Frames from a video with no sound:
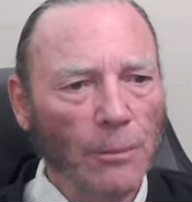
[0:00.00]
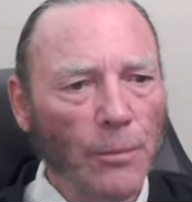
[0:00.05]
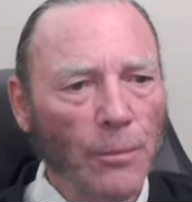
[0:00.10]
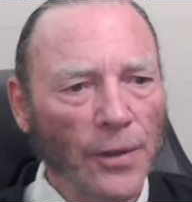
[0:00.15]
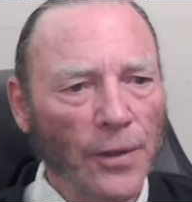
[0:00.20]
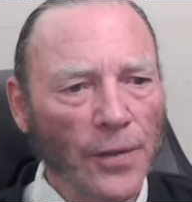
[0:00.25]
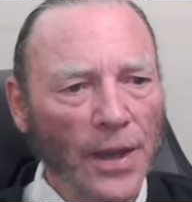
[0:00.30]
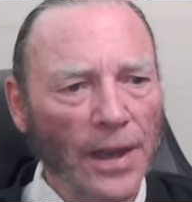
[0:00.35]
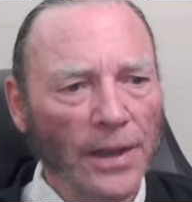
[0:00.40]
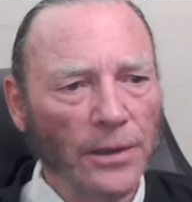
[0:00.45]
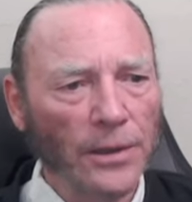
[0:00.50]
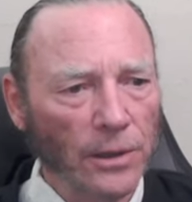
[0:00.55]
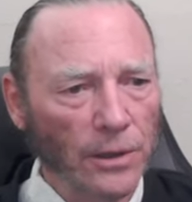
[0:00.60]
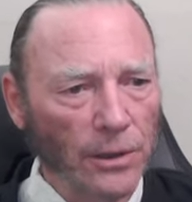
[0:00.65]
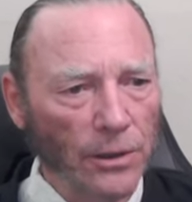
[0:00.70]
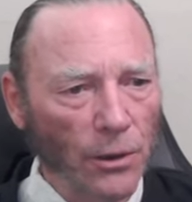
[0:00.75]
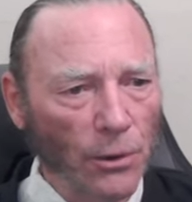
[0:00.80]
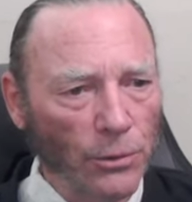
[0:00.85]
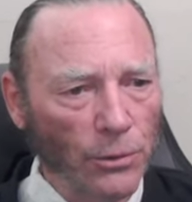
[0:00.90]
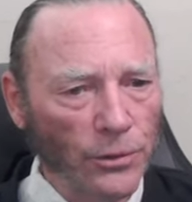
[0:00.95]
but that
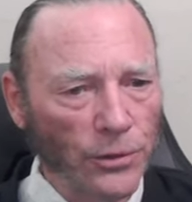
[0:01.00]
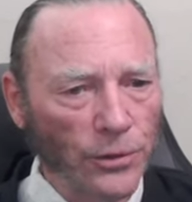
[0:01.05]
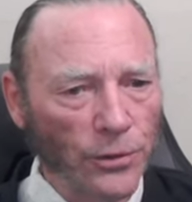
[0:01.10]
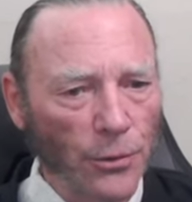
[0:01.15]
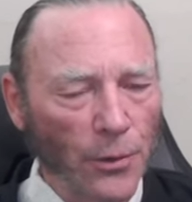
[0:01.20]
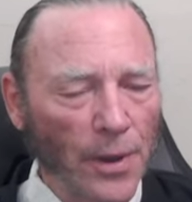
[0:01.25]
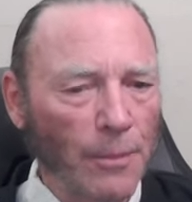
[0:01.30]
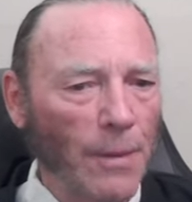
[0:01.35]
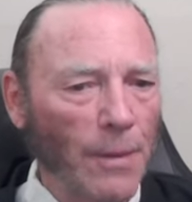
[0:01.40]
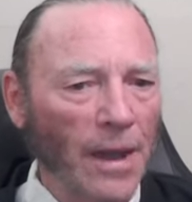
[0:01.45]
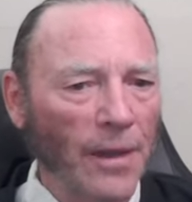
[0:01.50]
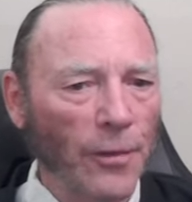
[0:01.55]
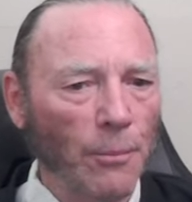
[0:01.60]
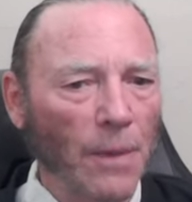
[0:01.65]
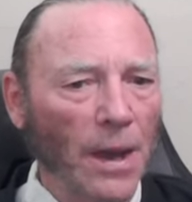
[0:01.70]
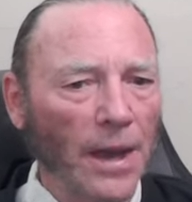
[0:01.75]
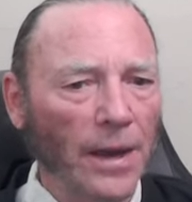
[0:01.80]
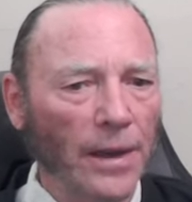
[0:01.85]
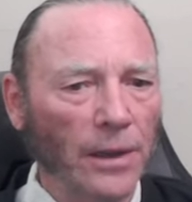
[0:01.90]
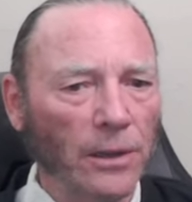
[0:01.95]
goes to a
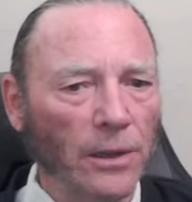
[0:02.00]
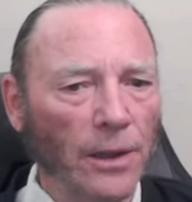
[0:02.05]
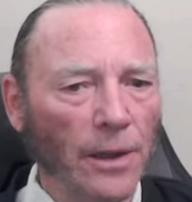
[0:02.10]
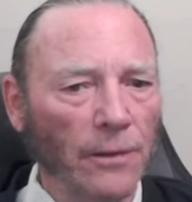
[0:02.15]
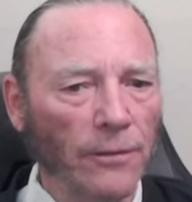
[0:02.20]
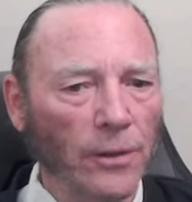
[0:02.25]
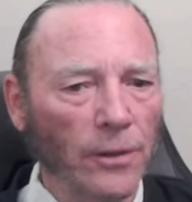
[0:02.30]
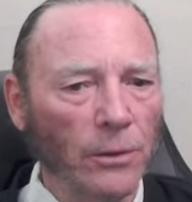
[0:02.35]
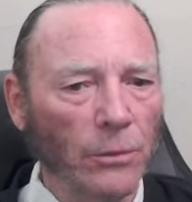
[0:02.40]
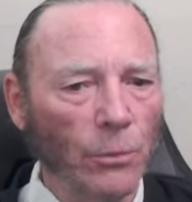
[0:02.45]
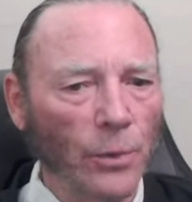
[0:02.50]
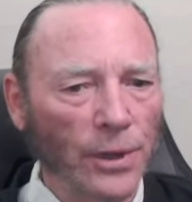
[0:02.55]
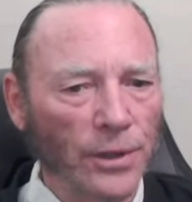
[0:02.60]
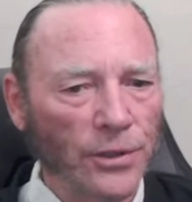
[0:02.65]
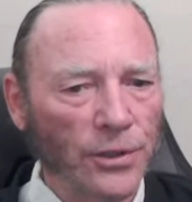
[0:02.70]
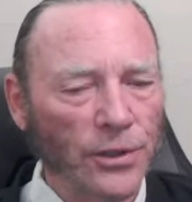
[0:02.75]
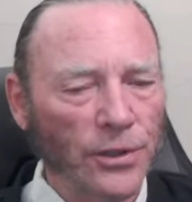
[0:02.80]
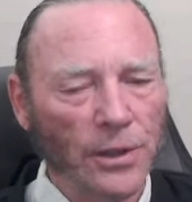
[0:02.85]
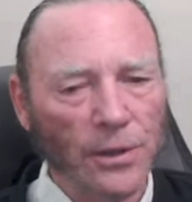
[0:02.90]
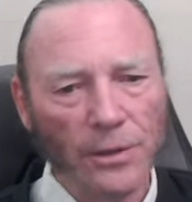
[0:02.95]
mathematic level
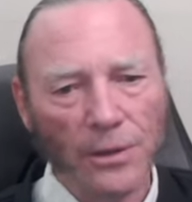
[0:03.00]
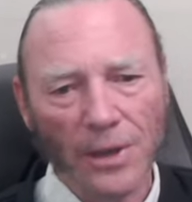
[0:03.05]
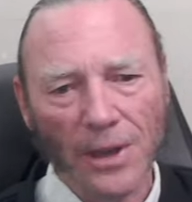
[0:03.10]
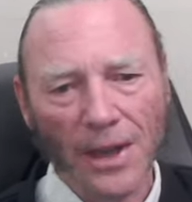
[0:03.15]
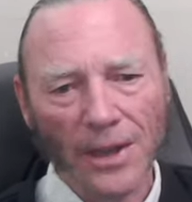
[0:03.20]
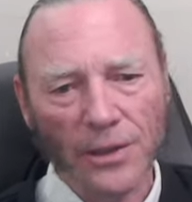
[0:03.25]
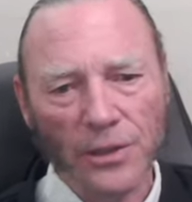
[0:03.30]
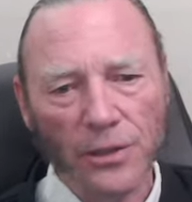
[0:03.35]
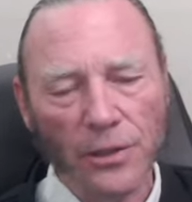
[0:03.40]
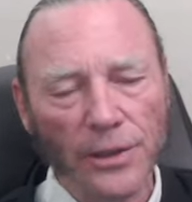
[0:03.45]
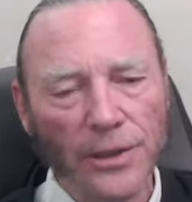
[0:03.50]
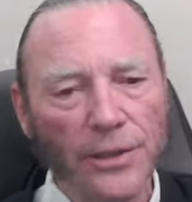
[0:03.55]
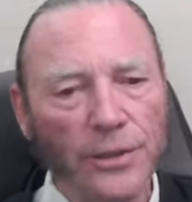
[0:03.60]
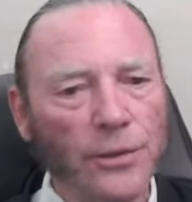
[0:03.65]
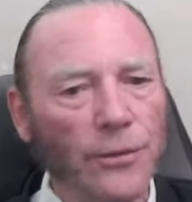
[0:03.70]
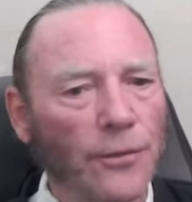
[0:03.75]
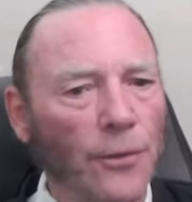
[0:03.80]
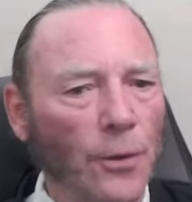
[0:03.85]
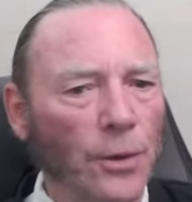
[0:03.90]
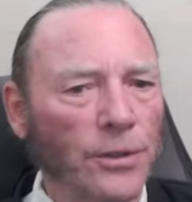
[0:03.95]
which actually
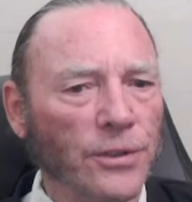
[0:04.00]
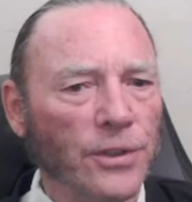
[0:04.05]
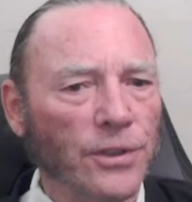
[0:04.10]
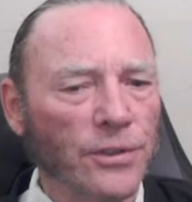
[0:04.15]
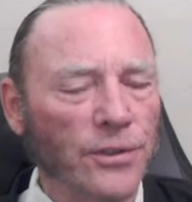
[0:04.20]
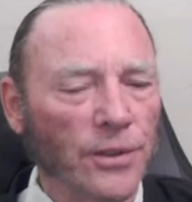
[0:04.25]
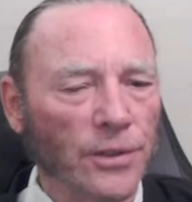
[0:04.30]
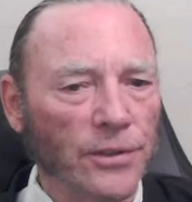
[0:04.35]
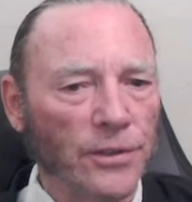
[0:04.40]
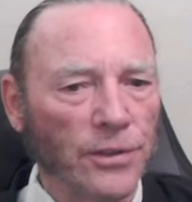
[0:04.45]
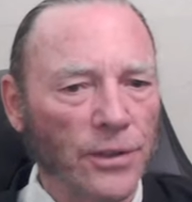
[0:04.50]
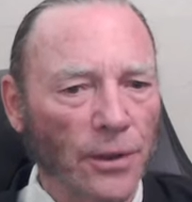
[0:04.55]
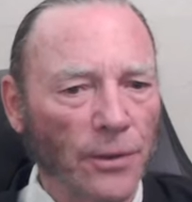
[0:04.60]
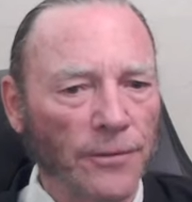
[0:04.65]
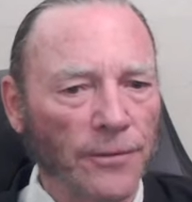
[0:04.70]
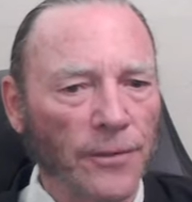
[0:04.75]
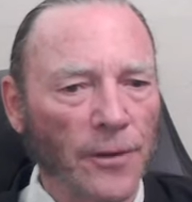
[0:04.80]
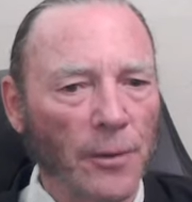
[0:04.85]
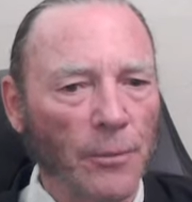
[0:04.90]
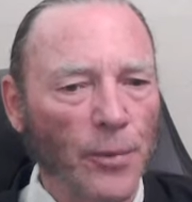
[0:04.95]
divorces
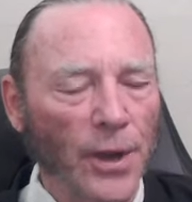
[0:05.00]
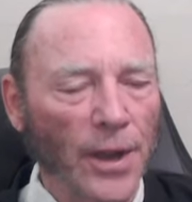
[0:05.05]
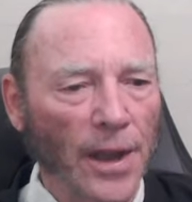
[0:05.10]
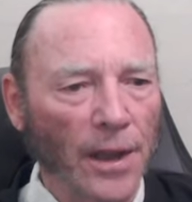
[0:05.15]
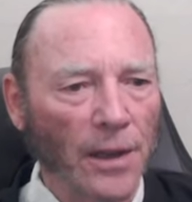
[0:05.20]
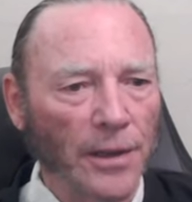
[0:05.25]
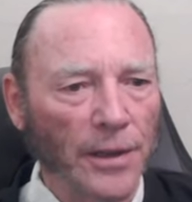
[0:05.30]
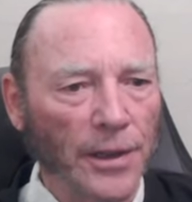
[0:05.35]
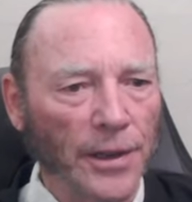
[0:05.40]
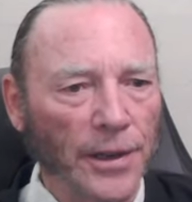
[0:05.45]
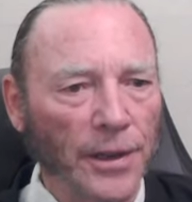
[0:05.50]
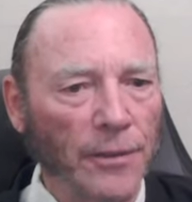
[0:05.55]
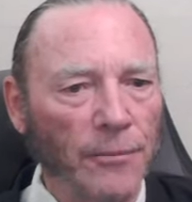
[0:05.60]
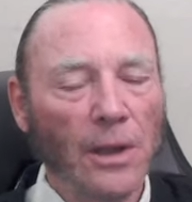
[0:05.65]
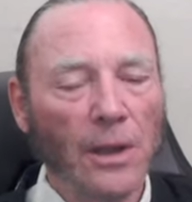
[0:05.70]
itself from reality.